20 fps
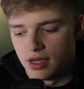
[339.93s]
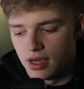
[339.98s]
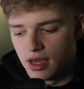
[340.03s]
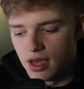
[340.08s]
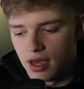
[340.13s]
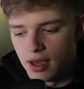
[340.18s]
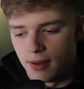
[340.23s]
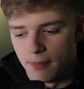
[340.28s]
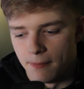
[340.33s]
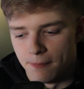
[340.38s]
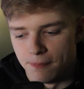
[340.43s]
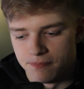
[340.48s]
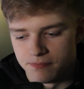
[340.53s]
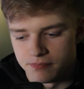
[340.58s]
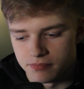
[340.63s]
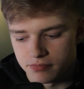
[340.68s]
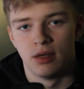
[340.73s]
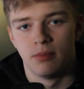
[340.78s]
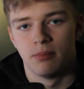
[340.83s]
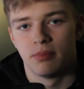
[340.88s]

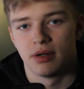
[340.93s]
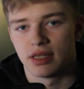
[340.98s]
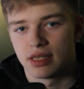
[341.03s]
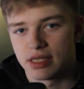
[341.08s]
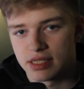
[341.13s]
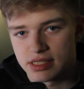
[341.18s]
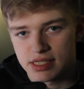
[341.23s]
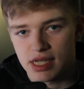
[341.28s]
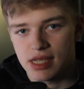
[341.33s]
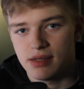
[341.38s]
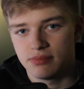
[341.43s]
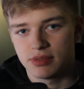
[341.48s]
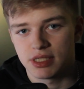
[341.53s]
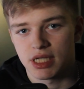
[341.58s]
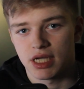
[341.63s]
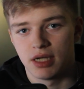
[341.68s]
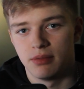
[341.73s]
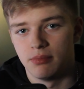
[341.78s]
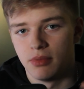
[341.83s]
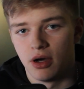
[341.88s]
But at the same
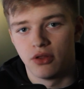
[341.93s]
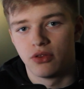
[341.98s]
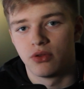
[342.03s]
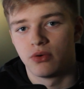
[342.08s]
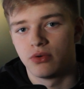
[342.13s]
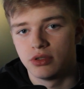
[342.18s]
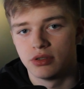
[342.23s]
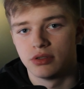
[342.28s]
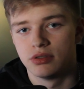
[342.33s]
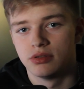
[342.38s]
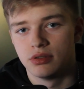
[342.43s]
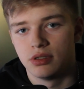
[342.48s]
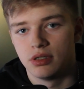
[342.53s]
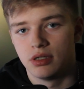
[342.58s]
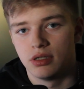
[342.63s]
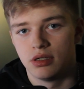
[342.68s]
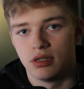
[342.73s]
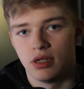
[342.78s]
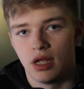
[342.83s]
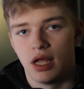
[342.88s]
time, although you're
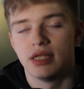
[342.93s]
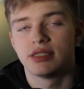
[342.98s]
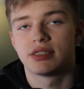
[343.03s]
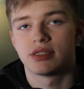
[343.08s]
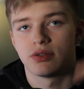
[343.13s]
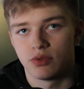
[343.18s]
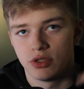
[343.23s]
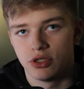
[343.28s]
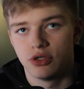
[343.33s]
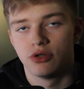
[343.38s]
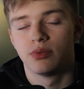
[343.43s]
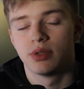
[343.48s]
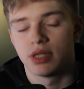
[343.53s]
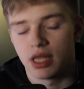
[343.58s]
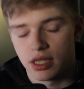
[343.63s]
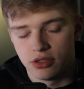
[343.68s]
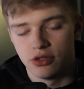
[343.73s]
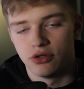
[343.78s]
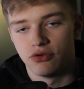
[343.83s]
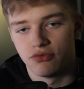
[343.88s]

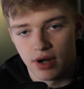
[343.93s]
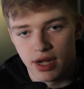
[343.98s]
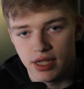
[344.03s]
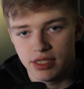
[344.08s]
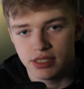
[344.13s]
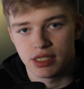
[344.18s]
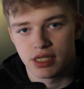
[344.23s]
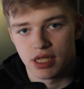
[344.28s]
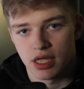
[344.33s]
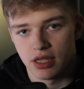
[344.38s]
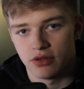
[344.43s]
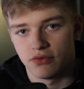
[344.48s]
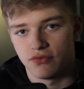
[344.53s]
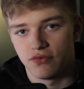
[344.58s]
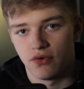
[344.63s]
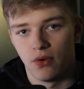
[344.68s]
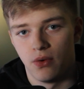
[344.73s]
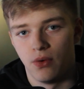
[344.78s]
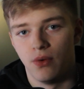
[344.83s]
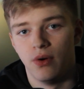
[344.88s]
within your rights to take the
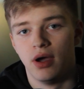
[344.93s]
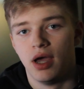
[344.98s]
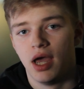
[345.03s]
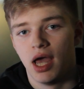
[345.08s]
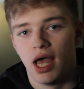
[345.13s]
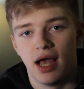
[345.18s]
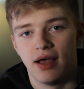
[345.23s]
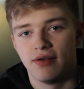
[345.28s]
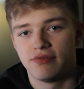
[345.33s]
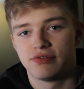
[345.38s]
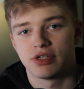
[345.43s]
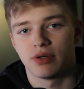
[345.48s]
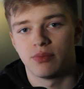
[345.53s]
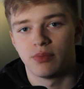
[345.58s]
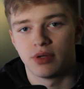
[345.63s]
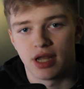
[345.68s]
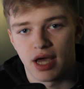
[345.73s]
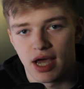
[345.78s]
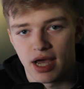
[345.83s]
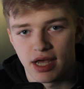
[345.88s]
photo, if
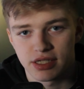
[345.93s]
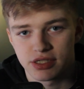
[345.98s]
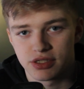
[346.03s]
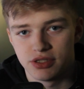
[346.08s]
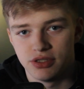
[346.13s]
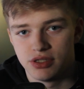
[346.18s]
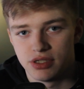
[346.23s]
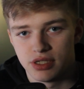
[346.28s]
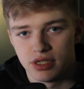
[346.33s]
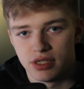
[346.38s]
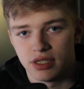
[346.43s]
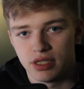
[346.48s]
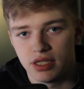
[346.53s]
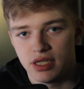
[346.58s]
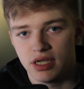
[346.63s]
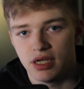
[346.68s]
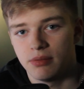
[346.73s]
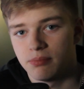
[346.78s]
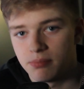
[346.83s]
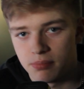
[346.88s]
someone asks you to
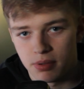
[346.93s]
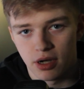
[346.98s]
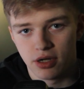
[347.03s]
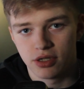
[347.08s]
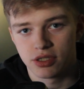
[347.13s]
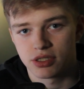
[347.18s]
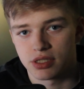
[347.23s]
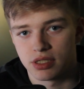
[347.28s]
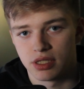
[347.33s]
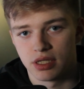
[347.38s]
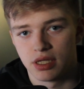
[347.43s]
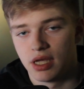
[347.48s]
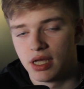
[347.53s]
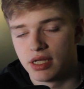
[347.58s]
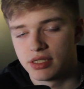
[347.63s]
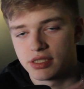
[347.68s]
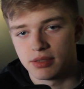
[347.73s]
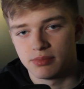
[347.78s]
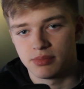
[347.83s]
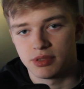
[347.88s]
delete it personally,
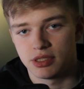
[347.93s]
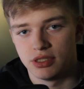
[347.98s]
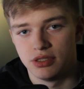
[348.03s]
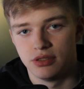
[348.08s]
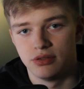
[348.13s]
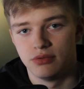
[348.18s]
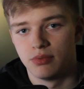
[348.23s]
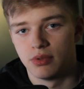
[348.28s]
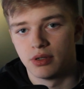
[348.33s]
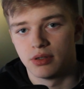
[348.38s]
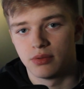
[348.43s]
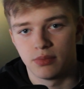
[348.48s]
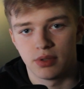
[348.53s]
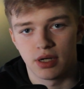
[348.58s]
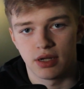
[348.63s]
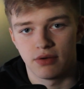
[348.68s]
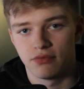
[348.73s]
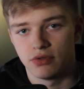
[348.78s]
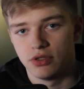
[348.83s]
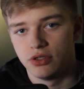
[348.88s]
it's up to you,
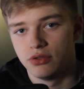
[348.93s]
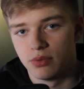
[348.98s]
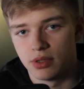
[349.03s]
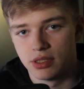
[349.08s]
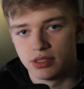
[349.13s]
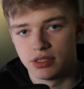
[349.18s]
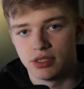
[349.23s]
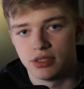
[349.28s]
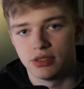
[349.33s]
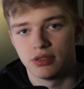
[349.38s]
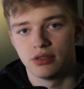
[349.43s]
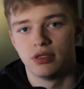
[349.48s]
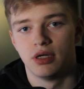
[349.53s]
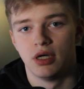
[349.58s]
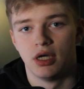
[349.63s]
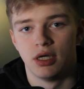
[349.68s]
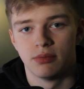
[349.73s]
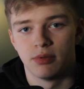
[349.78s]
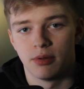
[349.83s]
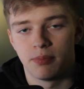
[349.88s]
whatever you want to do.
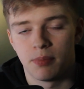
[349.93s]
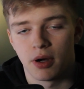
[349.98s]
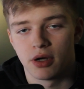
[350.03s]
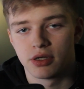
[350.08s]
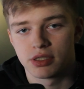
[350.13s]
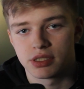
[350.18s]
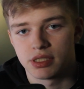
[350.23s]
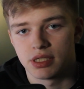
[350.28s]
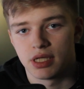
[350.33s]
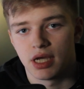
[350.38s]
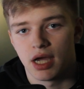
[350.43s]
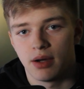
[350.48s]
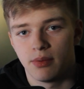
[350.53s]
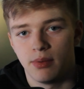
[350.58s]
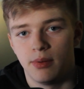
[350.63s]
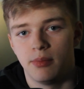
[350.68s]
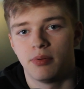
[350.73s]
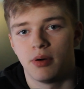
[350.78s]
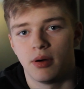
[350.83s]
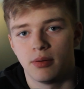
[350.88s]
But personally, I
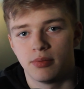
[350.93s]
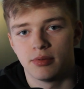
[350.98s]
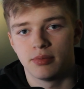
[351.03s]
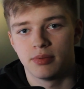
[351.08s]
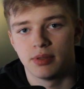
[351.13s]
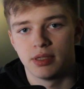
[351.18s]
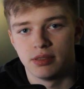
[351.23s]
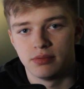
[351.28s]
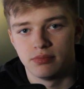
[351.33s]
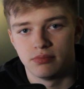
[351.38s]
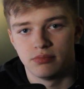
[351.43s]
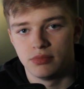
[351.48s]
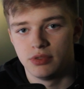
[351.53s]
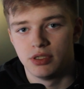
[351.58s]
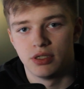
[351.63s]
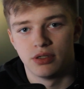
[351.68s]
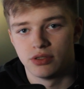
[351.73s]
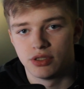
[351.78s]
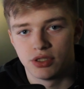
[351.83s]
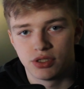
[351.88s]
will probably,
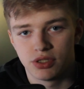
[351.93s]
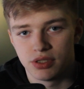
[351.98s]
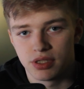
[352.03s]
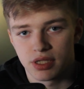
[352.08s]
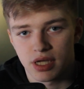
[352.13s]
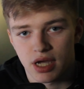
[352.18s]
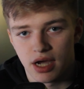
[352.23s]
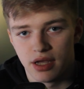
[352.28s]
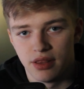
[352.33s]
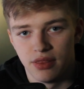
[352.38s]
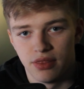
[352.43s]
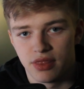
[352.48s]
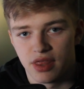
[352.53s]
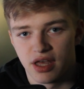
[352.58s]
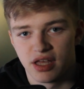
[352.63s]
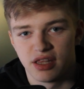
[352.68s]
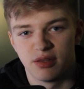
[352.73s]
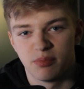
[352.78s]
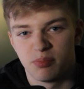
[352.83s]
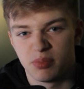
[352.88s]
just do the kind
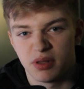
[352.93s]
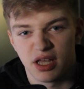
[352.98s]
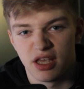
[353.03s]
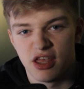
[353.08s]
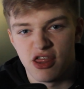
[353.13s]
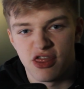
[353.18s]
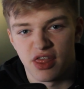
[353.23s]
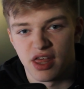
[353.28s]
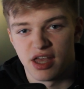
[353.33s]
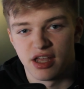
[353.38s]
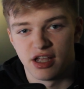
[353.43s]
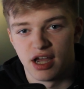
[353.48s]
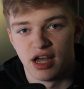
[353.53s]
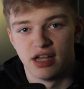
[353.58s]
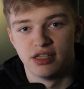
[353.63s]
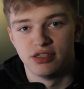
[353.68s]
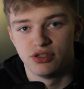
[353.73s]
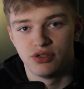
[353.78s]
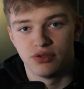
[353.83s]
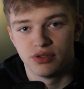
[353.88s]
thing, the polite thing,
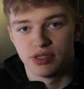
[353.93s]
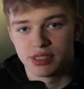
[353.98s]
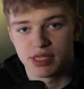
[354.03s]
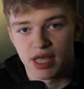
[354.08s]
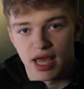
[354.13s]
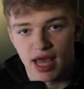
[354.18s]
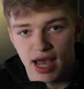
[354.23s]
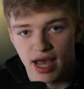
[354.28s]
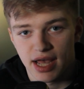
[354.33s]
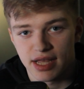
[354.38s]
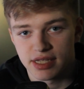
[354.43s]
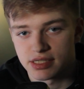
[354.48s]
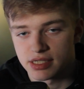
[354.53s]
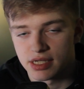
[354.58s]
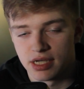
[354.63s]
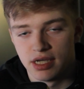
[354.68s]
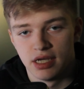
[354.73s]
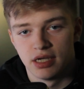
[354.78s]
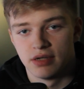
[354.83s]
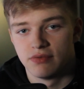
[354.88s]
and do as they ask.
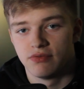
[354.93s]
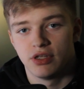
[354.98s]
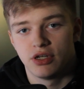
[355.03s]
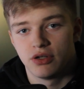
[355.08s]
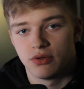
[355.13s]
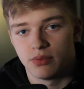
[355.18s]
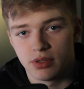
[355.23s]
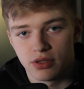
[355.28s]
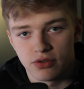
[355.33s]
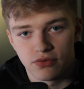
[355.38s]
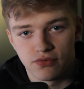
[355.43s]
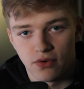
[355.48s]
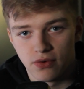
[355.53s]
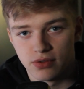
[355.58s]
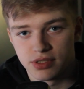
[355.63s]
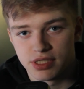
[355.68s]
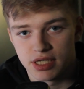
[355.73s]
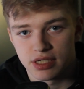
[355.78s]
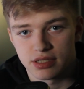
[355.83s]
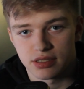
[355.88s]
If they don't want the
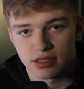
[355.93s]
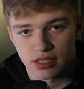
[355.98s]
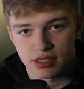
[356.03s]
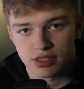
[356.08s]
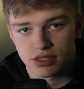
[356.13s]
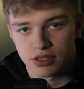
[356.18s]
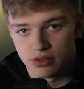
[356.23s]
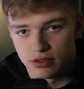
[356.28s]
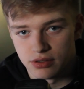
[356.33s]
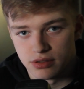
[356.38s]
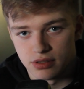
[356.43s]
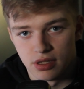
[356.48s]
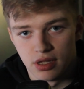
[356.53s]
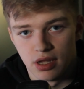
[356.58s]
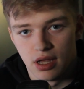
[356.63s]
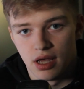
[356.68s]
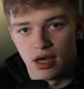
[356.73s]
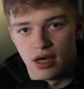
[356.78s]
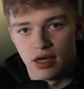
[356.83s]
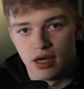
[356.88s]
photo taken, that's cool.
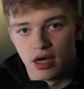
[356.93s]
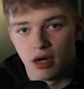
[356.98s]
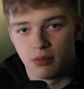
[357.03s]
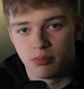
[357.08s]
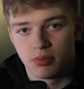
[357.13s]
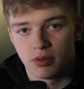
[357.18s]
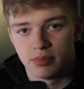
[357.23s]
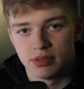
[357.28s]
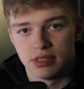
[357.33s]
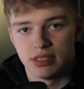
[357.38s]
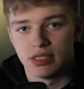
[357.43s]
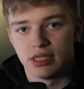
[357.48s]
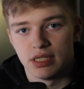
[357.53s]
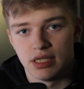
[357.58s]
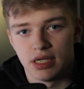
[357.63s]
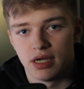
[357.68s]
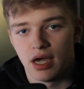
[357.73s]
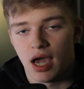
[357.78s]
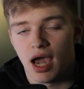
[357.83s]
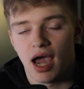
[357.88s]
I'll probably
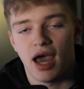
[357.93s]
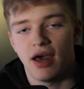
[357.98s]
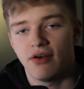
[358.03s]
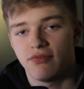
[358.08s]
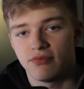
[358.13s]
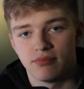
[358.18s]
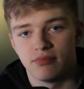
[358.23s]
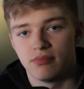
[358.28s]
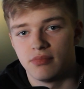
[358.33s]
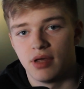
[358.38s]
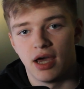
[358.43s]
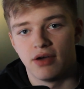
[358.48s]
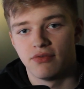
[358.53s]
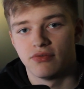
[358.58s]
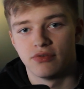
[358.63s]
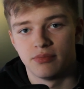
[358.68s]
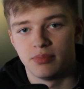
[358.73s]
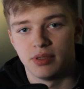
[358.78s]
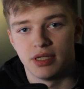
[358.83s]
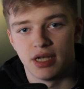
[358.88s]
delete it. I haven't
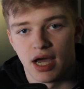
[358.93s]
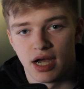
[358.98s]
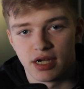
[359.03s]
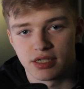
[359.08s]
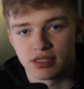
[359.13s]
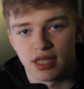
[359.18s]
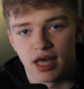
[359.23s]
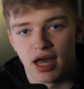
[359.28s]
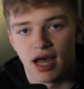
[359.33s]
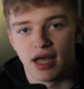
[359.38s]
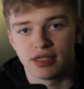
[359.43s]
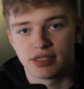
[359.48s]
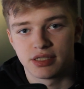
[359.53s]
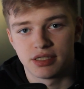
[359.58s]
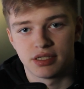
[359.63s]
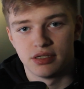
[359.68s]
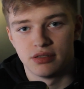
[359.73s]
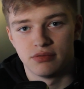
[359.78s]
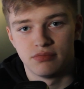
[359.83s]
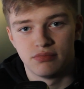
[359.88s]
ever been actually
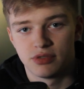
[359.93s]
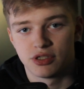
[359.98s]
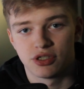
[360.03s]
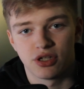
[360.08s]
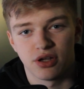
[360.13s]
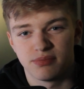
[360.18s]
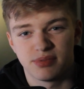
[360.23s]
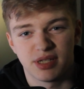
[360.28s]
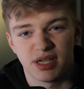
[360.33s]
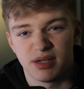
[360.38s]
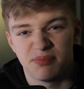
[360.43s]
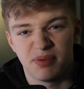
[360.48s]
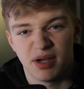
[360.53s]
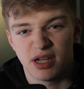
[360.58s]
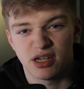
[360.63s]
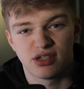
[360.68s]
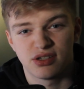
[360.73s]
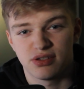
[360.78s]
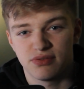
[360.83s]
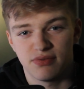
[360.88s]
asked to stop taking
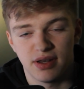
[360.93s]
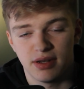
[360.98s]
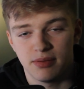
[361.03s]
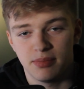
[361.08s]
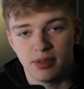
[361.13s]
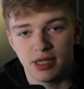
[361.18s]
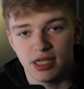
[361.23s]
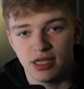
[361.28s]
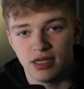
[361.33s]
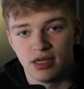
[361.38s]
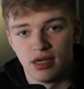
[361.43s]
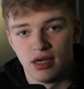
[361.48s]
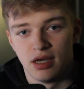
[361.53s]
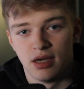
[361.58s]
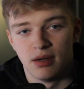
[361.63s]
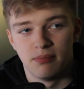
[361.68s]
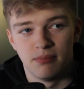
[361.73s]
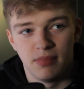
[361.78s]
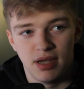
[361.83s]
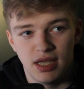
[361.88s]
pictures of anybody,
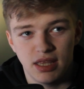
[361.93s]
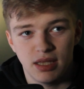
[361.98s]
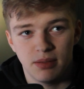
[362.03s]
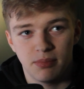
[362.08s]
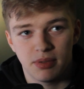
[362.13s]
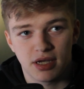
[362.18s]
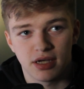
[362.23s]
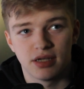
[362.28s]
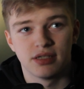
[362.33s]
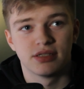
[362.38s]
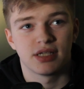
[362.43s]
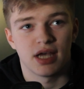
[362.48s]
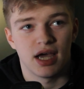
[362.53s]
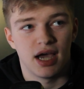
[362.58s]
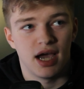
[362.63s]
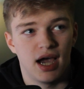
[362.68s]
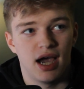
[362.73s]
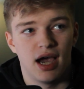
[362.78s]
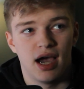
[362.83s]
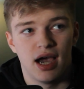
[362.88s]
mainly because
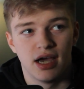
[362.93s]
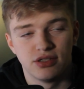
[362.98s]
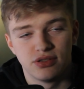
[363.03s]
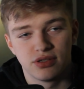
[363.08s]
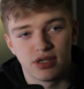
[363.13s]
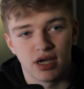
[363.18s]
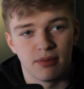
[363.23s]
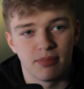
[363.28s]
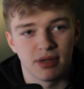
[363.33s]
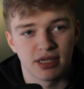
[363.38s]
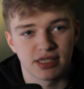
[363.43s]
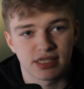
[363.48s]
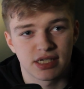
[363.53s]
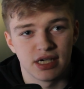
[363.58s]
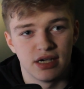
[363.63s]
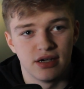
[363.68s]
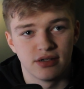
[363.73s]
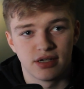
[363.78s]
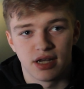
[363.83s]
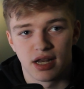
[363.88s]
I do get a bit
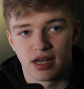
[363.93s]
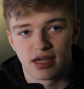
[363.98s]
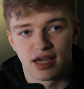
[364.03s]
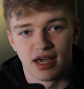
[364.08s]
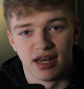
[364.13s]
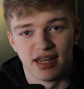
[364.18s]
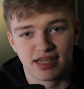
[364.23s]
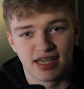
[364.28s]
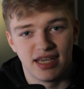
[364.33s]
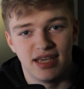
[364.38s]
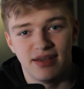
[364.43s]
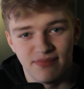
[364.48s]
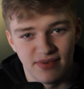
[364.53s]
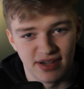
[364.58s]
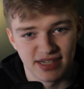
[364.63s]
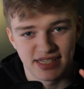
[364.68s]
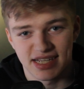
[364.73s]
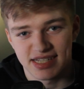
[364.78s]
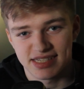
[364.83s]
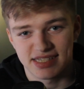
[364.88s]
scared and I kind of keep my
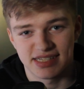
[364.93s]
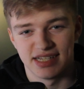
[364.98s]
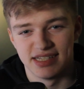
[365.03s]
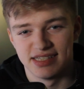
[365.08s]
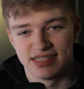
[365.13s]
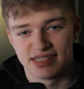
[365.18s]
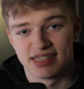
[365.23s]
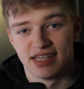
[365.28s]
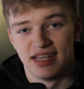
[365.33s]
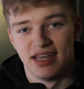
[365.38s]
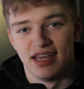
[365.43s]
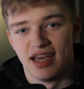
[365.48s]
distance.